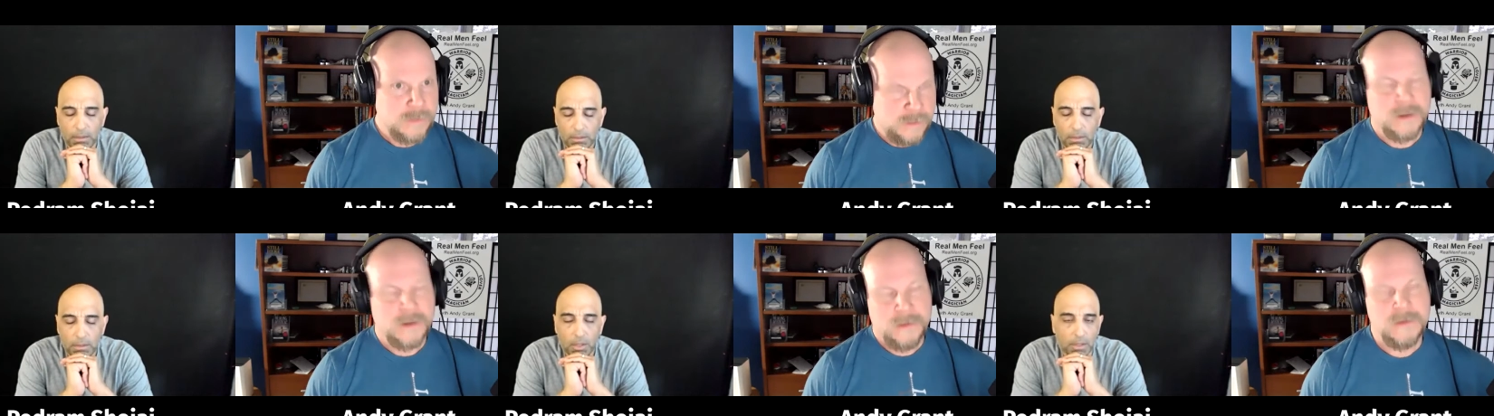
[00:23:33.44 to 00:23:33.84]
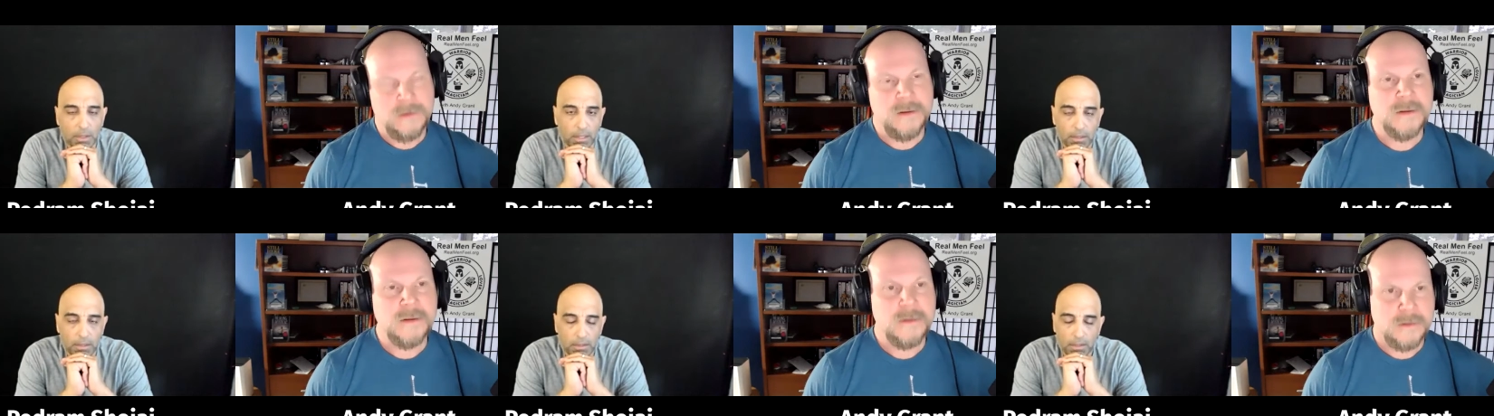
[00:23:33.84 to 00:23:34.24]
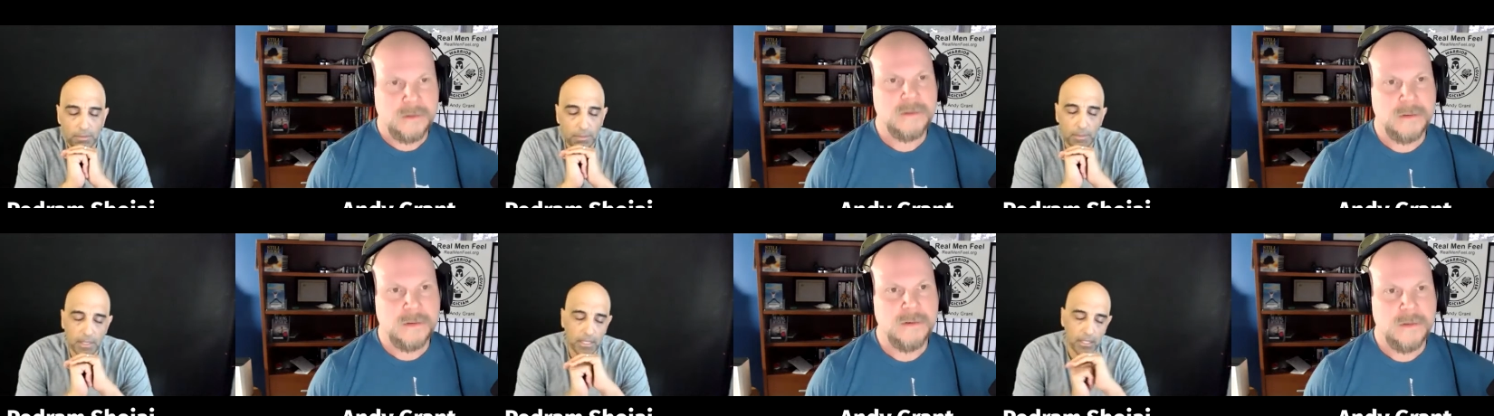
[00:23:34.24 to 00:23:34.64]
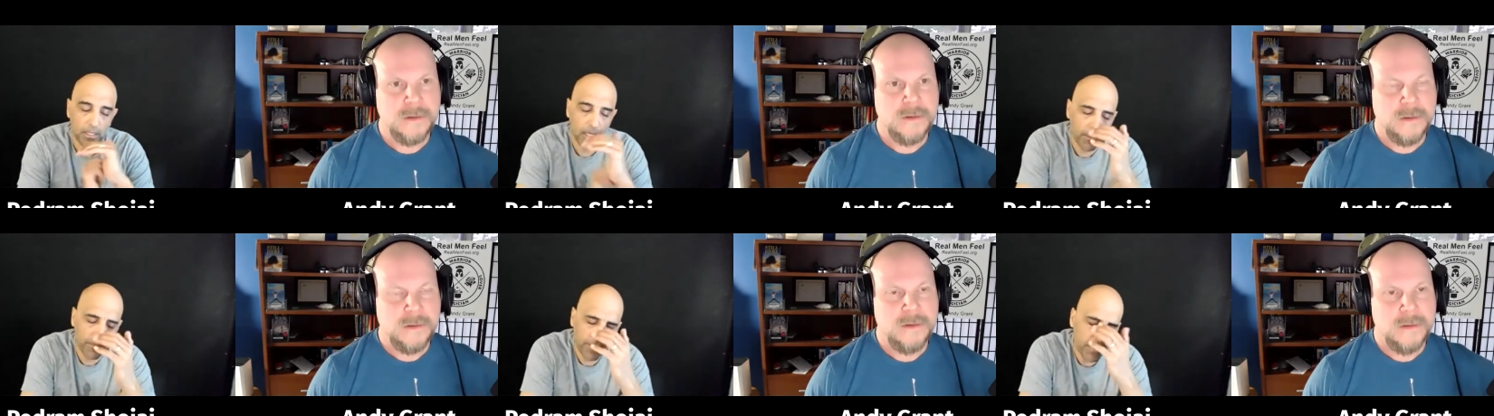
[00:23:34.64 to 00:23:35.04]
Speaker 1: Yeah. Oh yeah. Every minute,
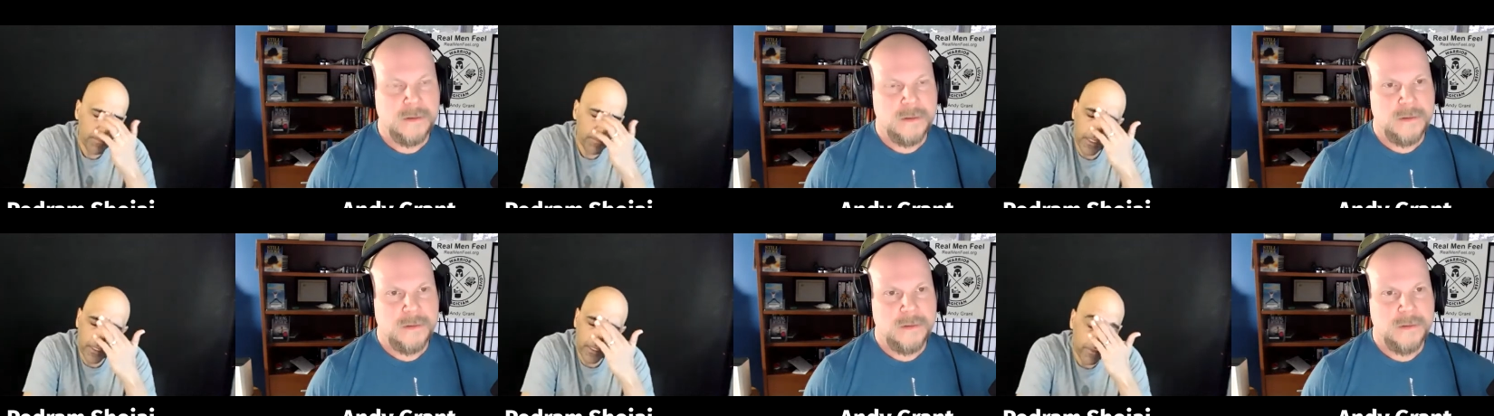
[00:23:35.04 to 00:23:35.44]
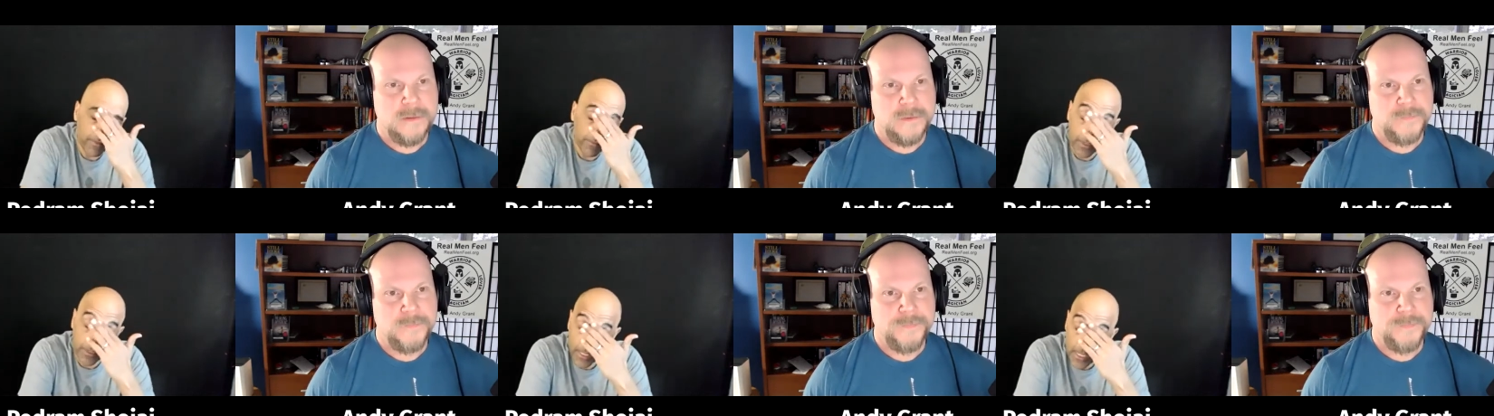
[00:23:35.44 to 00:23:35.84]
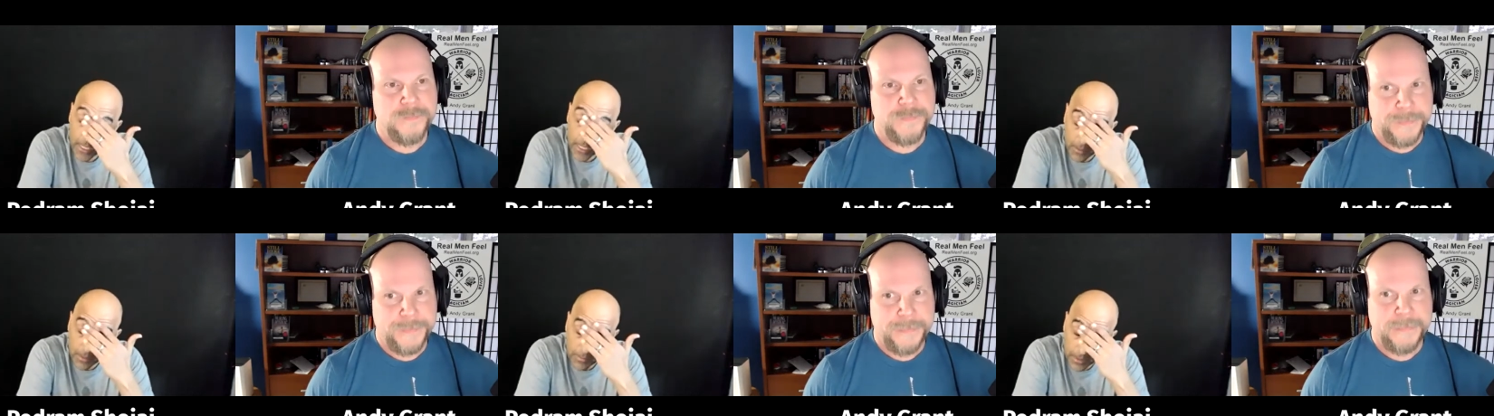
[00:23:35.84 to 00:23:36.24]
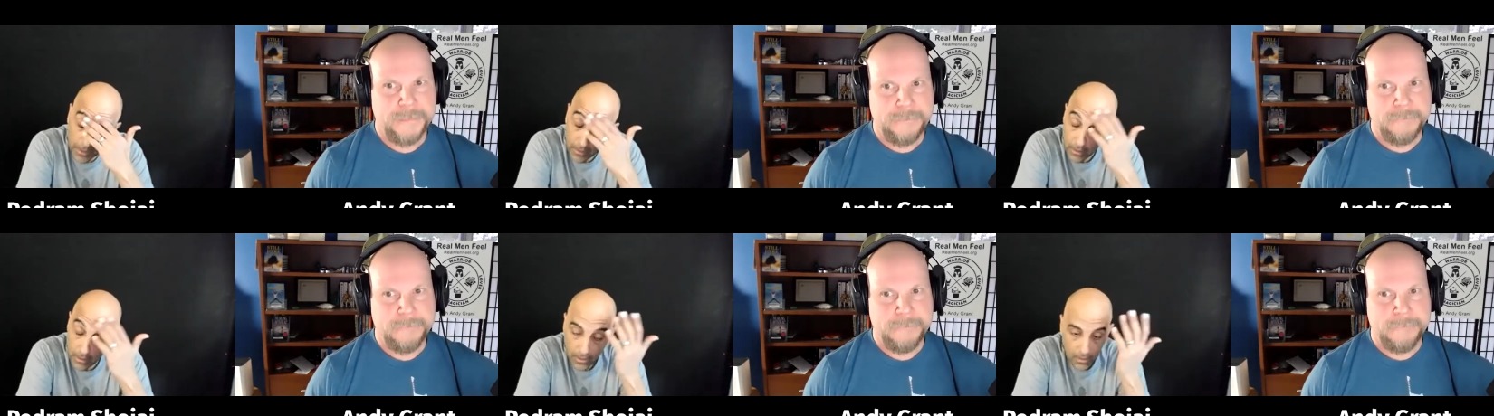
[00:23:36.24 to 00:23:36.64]
every minute of every day. I mean,